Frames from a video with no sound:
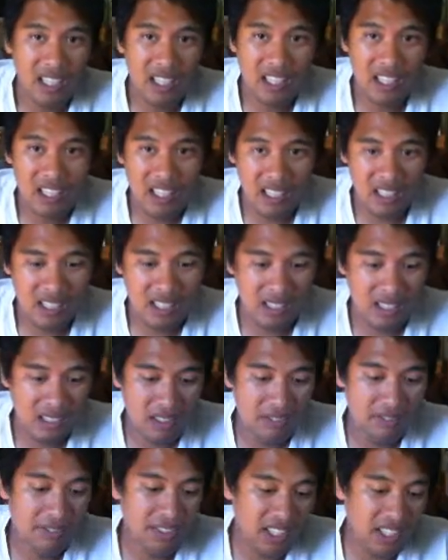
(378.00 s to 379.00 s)

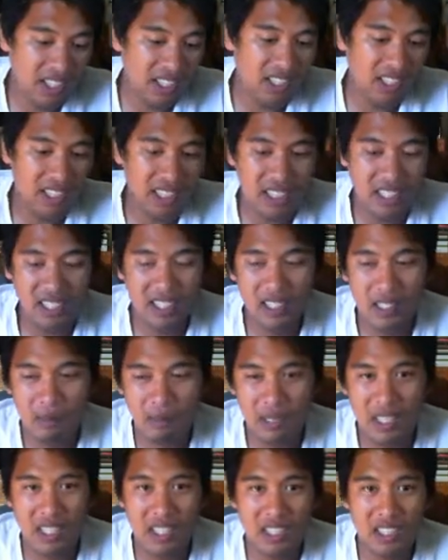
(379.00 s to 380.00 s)
a fighter in
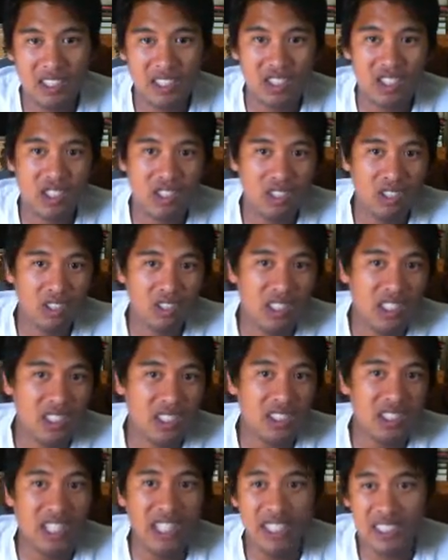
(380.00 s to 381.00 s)
Anthony Pettis who
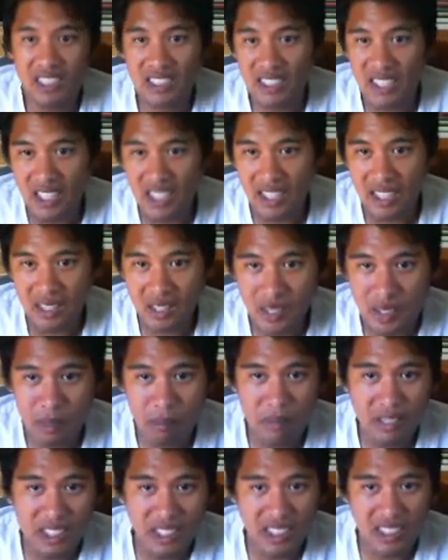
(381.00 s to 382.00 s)
is
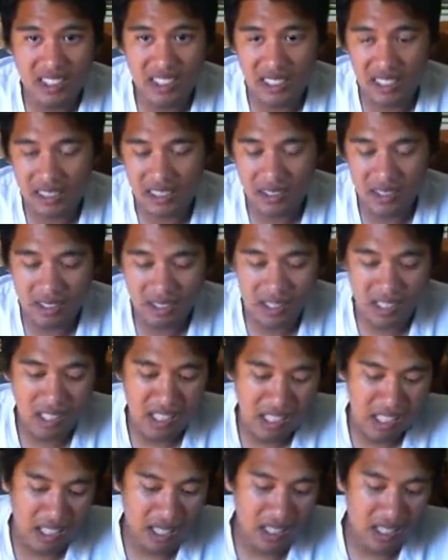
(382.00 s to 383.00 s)
aesthetically pleasing.
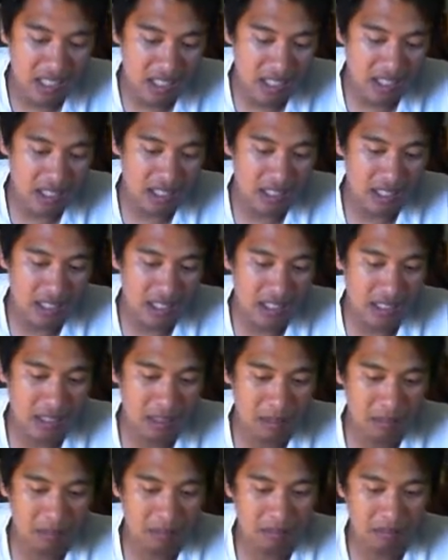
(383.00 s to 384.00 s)

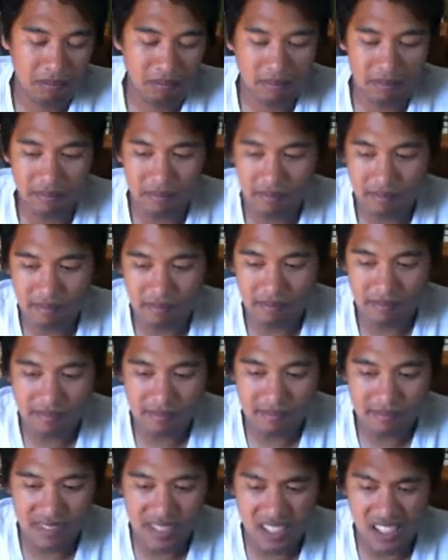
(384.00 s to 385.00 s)
Um,
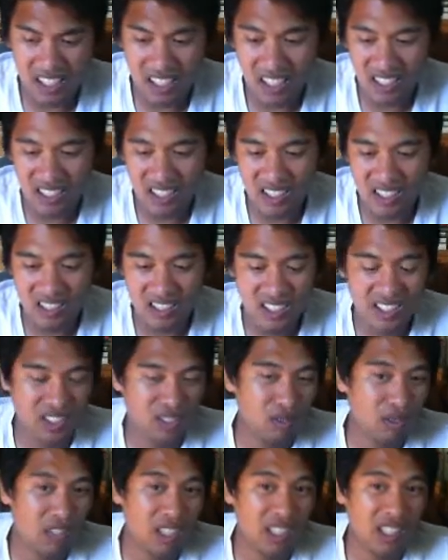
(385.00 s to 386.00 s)
you know, he
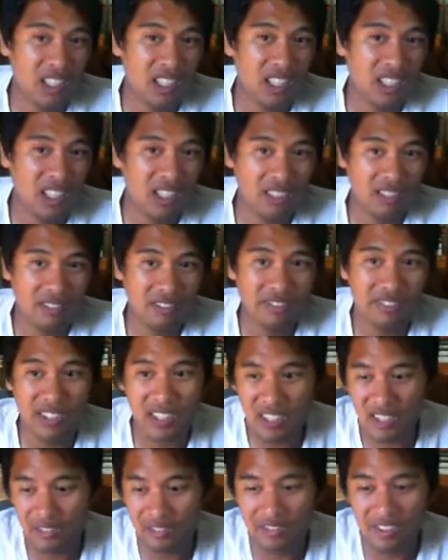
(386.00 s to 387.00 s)
has really
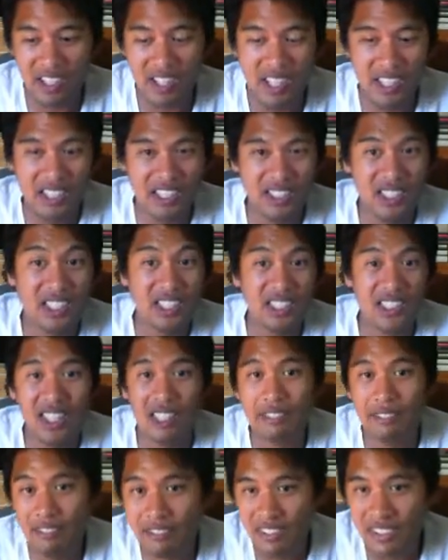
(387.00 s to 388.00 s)
fun fights. He's
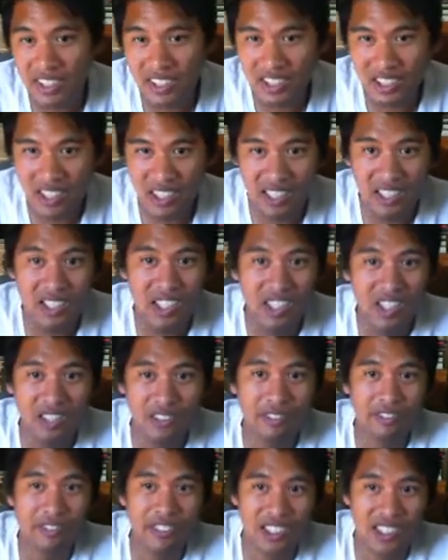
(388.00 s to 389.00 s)
a fin- a
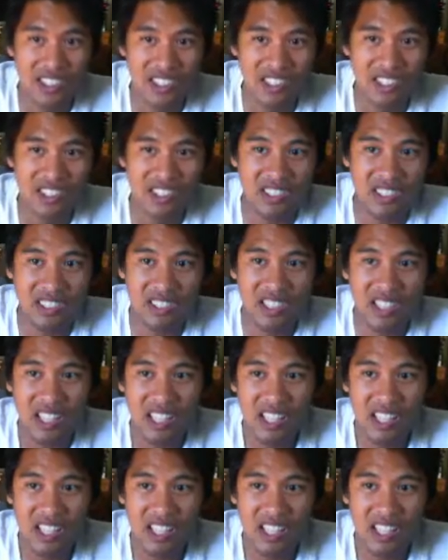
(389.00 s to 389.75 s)
known finisher